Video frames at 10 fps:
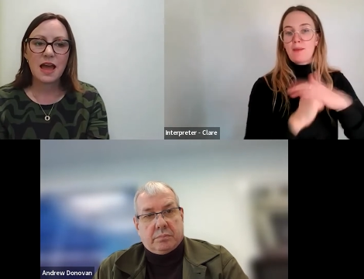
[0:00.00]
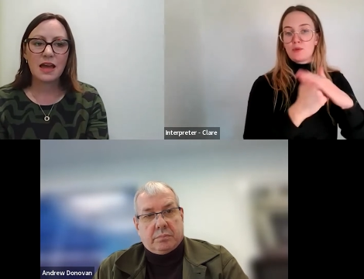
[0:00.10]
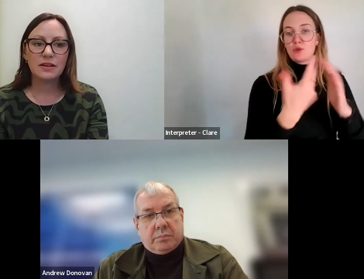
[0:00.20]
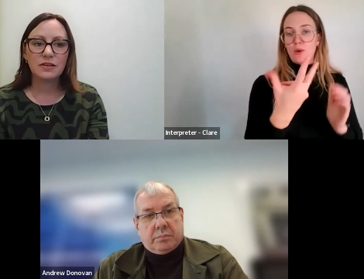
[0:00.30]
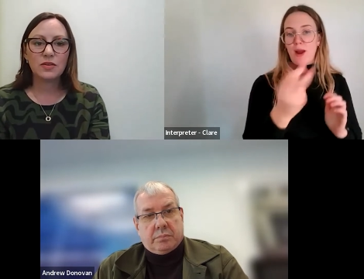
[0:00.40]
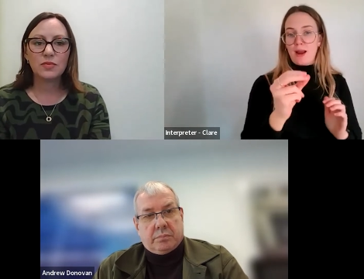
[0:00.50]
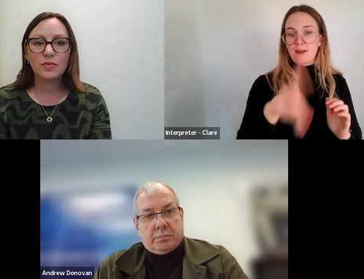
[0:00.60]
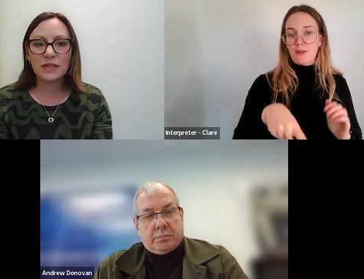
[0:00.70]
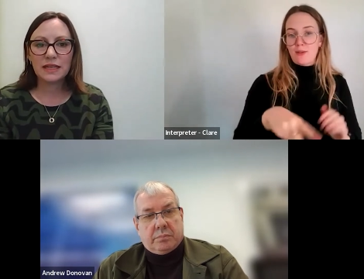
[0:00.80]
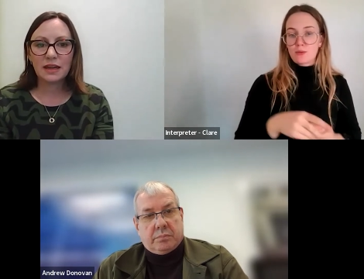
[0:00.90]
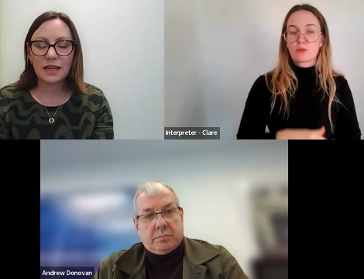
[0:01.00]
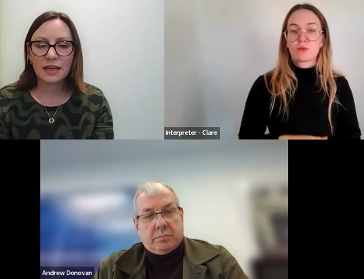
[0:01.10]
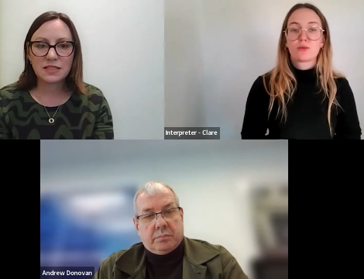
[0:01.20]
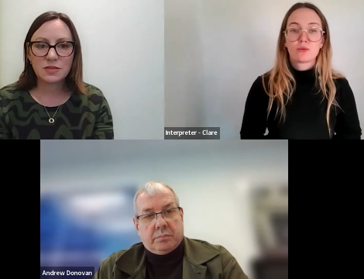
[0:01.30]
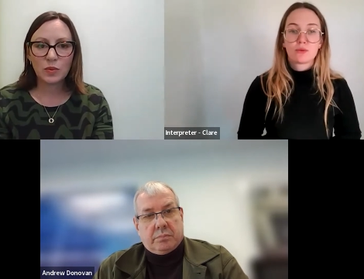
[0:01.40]
Speaker 1: And really, I
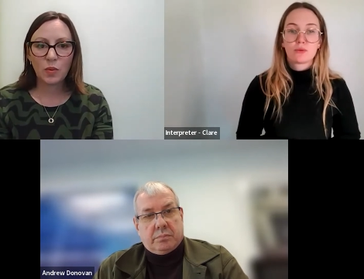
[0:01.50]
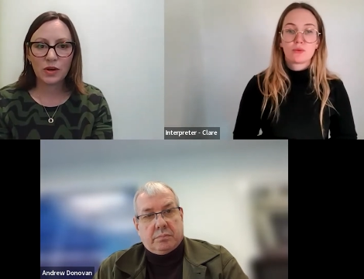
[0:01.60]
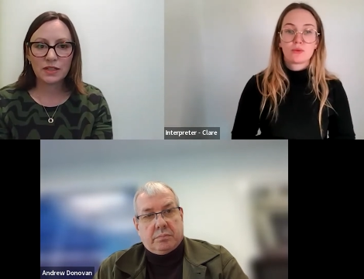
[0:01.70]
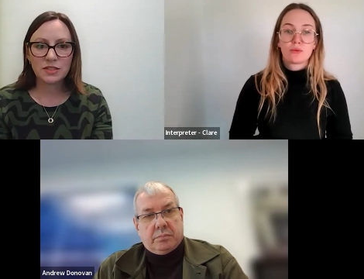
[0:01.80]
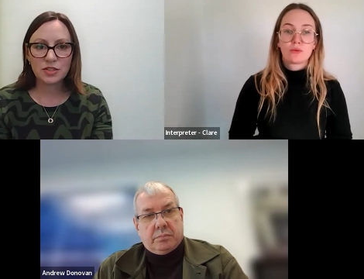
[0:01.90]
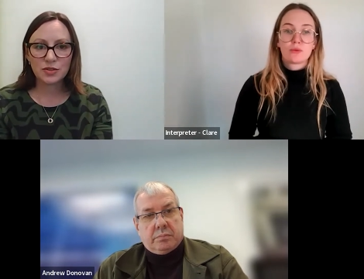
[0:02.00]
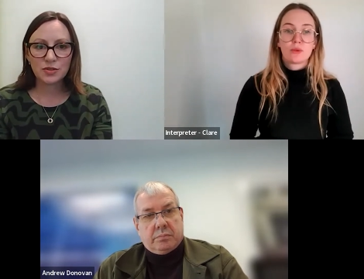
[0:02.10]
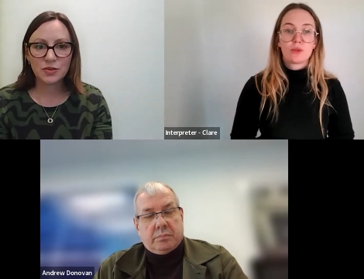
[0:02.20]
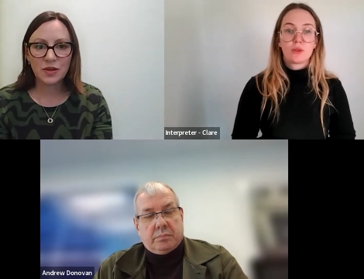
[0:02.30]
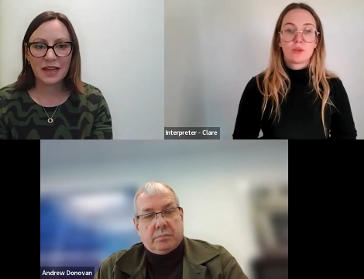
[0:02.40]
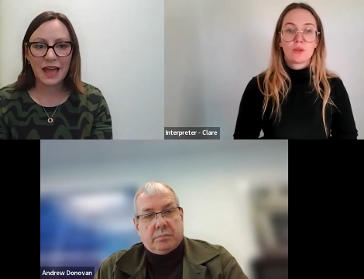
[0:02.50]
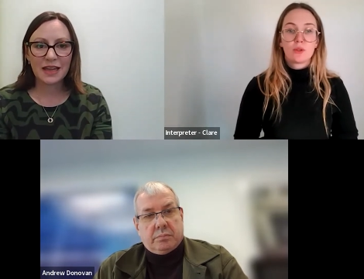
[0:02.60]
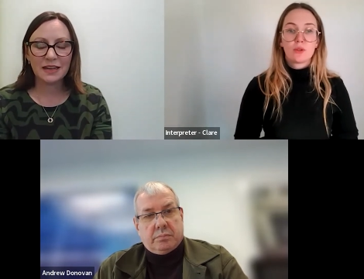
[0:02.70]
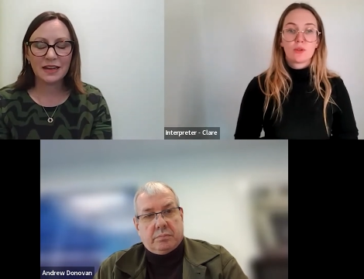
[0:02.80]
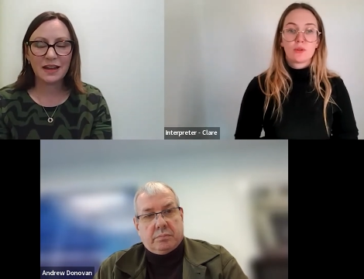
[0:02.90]
guess we wanted to,
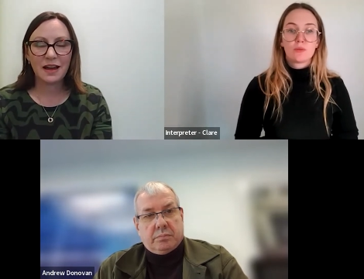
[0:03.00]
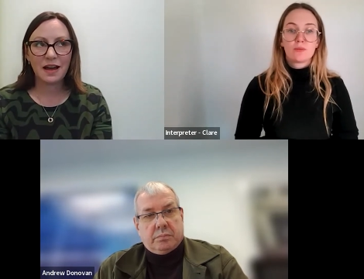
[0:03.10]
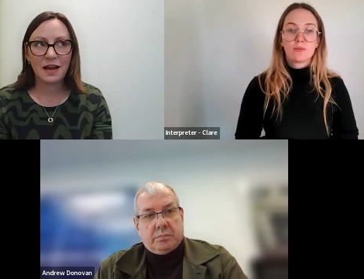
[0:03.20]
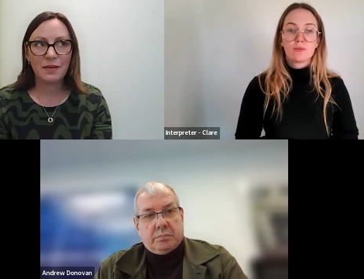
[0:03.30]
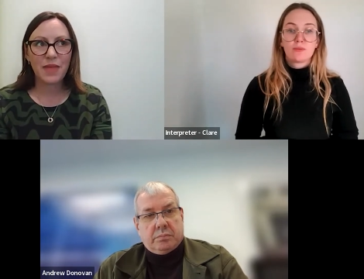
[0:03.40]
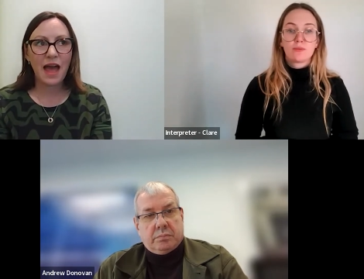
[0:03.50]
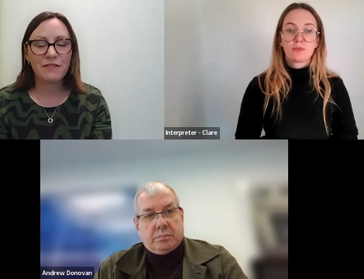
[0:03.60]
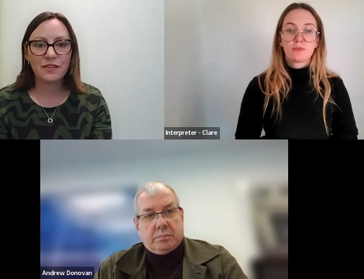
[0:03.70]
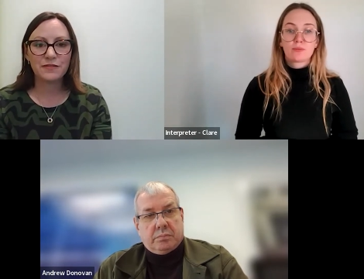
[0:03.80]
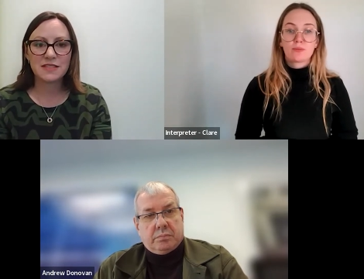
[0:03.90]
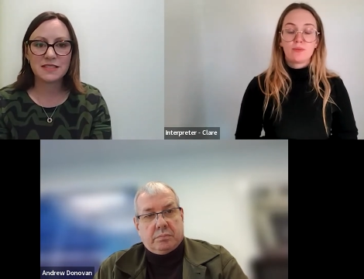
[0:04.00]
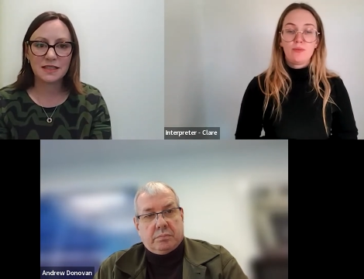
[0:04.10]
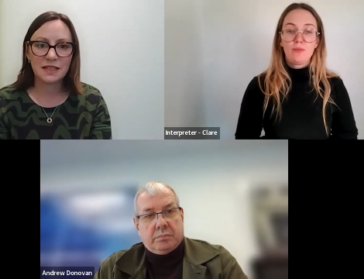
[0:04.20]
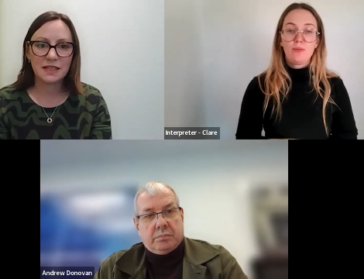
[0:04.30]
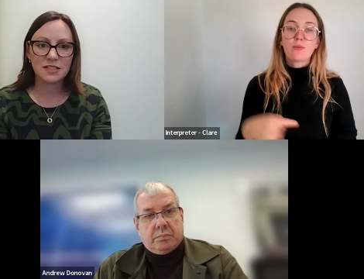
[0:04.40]
again, um, have the
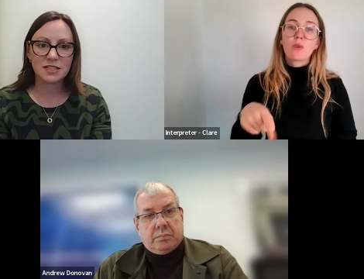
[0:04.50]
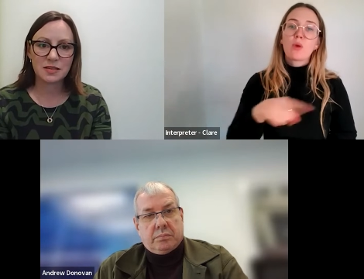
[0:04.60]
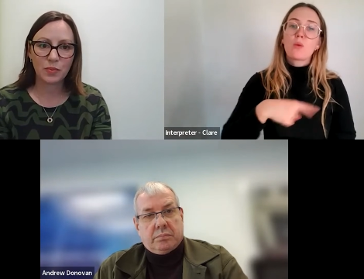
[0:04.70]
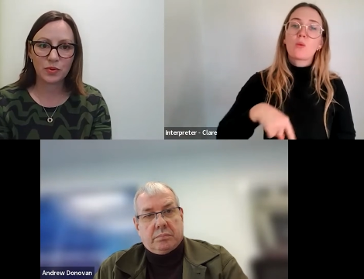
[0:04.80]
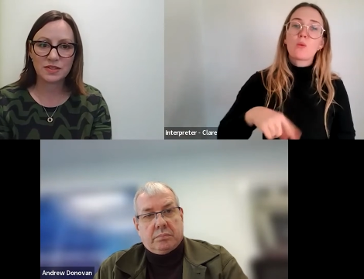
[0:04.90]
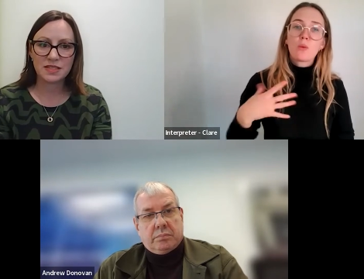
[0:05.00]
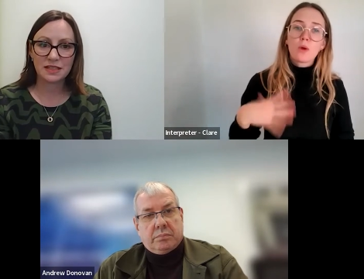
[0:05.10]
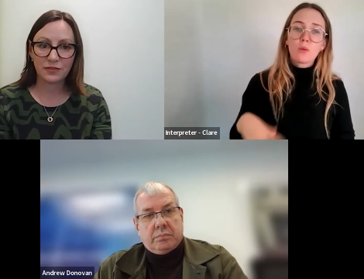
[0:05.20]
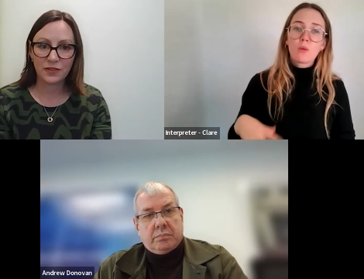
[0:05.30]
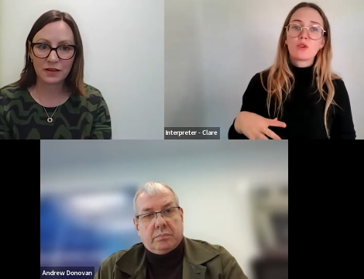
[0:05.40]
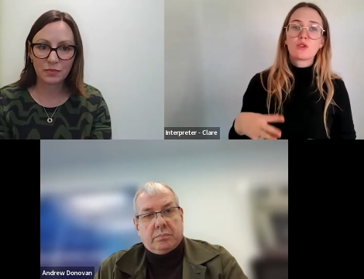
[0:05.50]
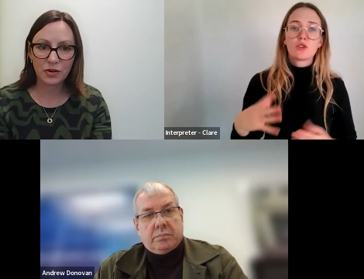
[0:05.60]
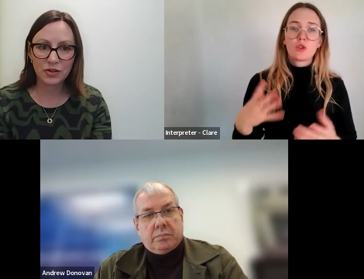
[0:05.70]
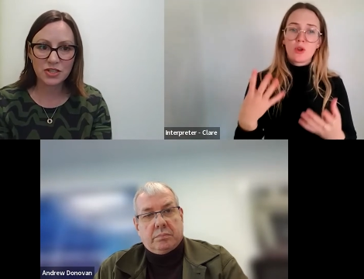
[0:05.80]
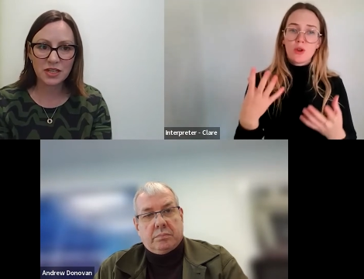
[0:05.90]
facility to support significant
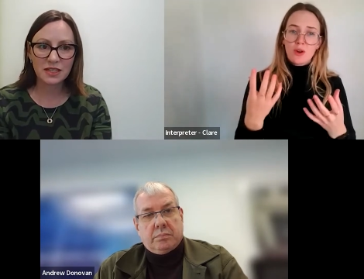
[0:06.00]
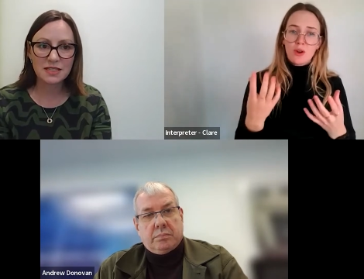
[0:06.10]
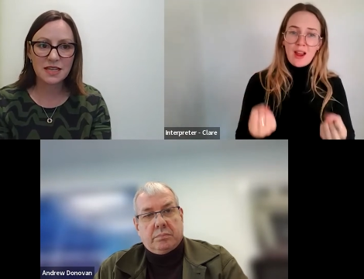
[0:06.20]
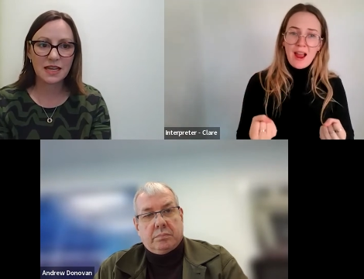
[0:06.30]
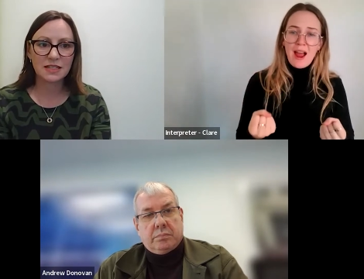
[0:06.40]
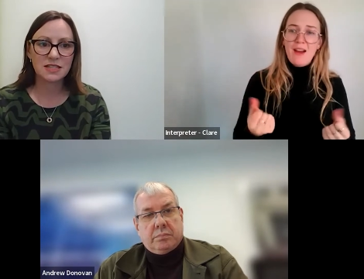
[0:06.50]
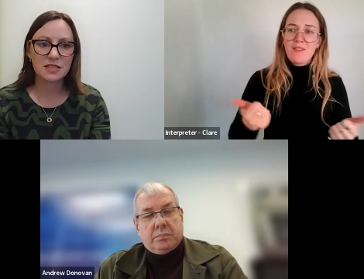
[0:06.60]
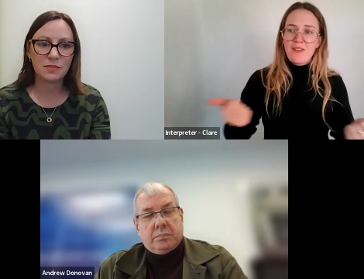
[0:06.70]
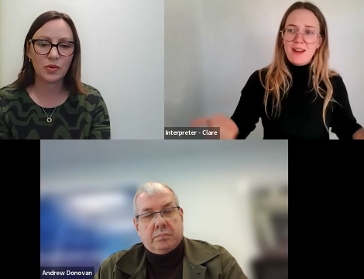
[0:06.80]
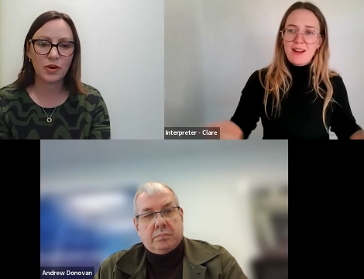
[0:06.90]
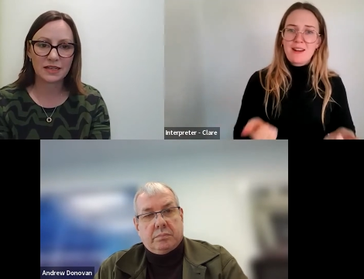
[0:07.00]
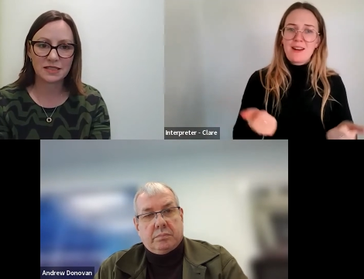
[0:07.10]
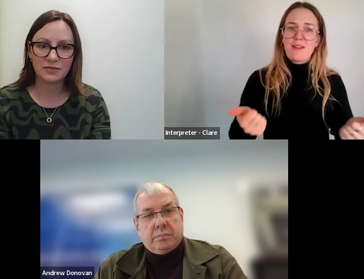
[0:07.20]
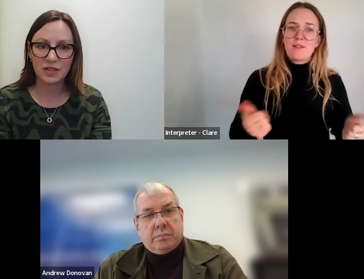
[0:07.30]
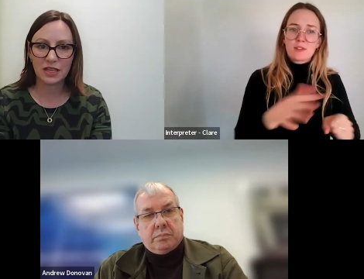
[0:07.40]
projects and to support
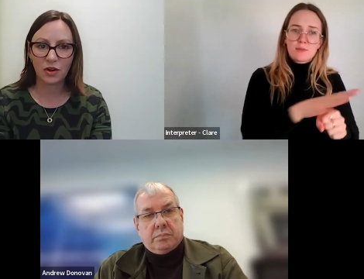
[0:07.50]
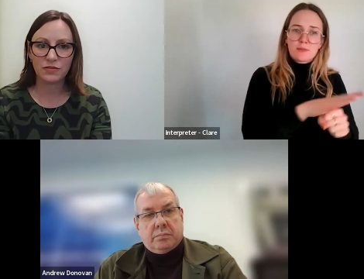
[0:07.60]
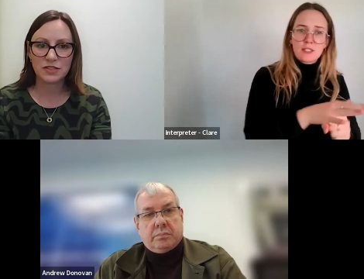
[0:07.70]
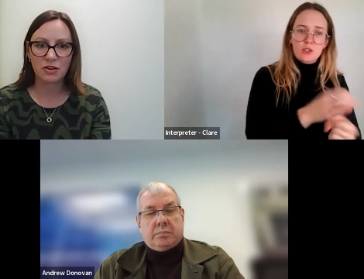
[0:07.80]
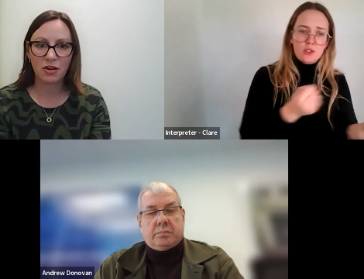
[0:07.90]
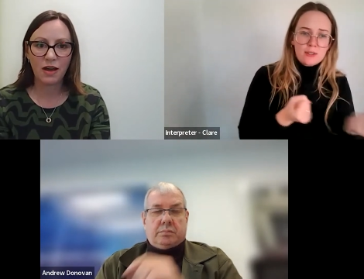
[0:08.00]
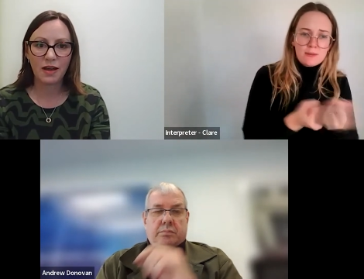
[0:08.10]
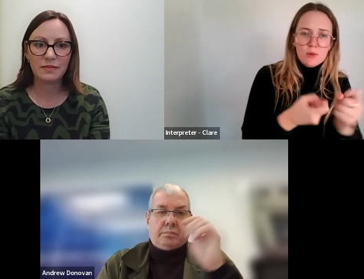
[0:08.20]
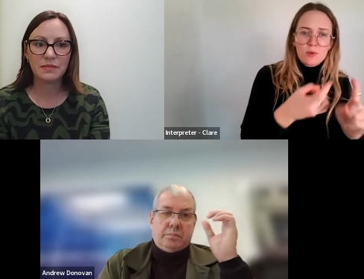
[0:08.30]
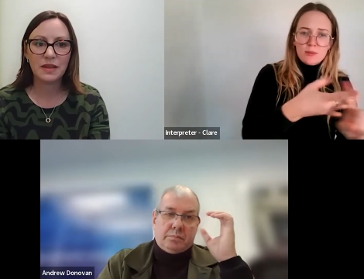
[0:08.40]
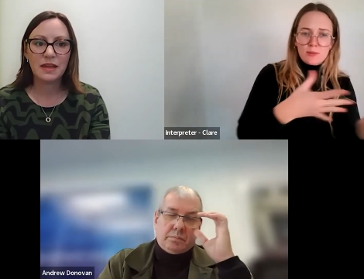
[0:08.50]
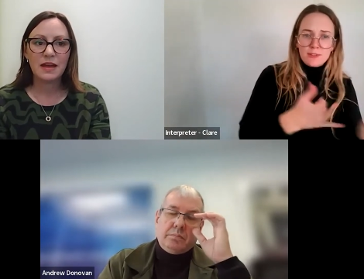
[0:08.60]
activity over time.